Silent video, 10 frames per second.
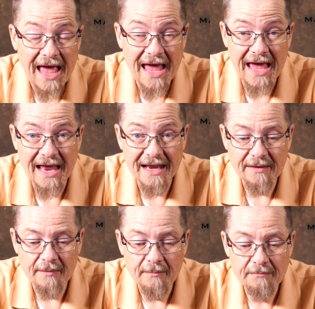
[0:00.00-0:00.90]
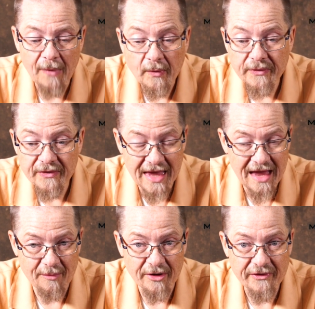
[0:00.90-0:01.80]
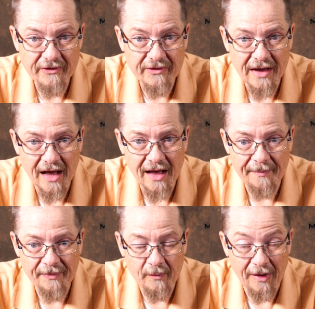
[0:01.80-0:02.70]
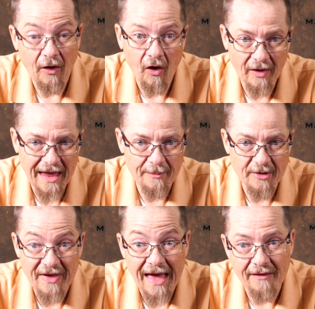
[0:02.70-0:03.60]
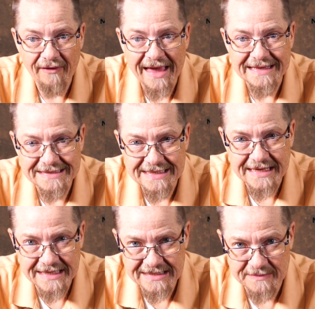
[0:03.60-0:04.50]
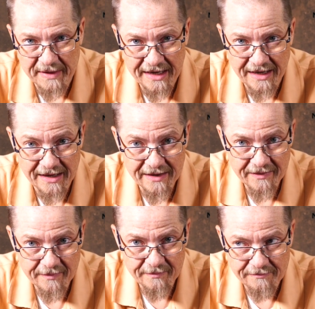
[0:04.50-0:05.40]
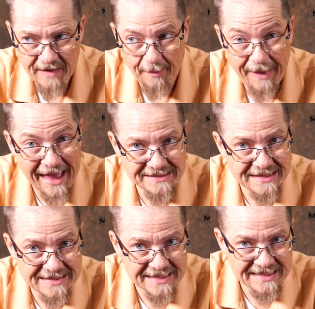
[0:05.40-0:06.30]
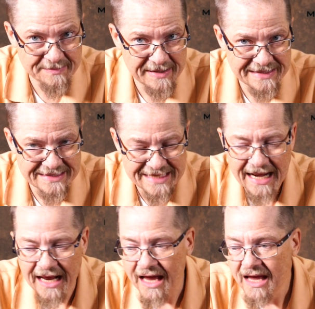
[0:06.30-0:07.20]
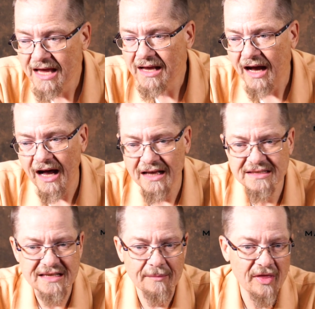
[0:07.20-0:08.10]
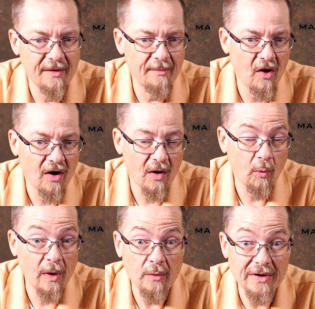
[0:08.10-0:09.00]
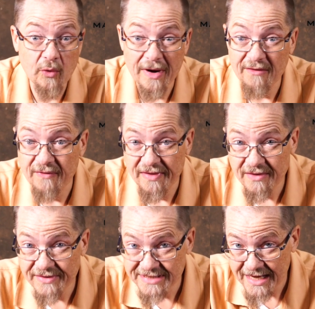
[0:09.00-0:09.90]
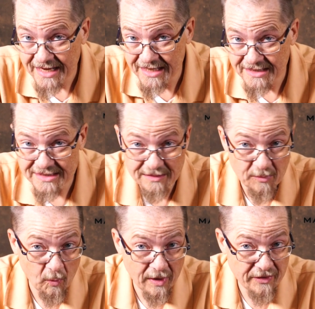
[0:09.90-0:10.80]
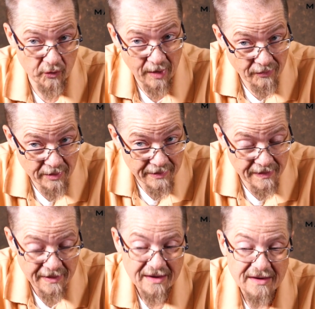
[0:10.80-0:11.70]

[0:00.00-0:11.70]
And most cameras, well, all cameras have a sync speed, a max sync speed setting. Some of them are 1/125th of a second, some are 1/200th,